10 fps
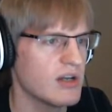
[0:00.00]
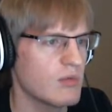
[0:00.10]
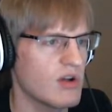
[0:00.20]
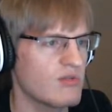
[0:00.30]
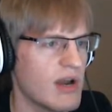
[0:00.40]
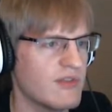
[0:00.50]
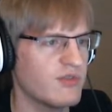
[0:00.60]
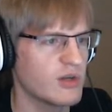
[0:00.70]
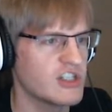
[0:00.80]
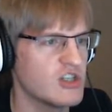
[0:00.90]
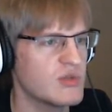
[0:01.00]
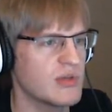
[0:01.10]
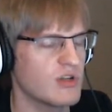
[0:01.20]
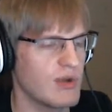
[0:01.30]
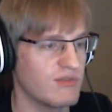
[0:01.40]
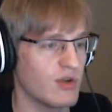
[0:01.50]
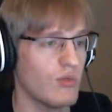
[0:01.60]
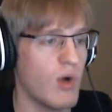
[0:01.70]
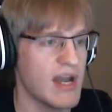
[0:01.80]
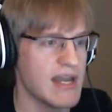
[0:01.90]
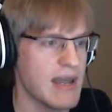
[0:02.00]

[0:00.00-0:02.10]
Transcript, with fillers: we're on right floor 2, so we wanna go right floor 1.